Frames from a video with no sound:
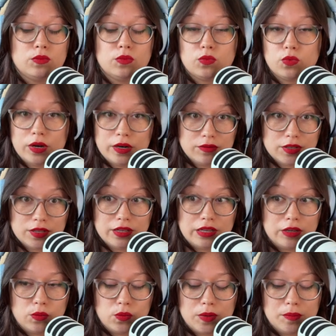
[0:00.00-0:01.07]
one of
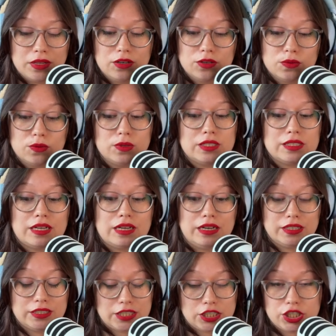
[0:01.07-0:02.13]
the women who was
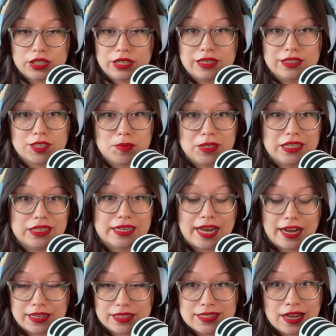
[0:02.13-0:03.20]
auditioning to be in
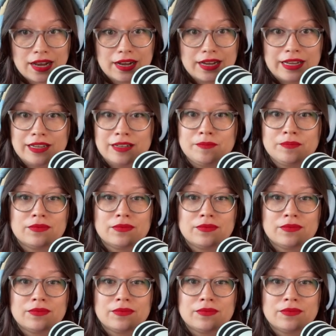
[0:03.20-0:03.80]
Cat's Eye,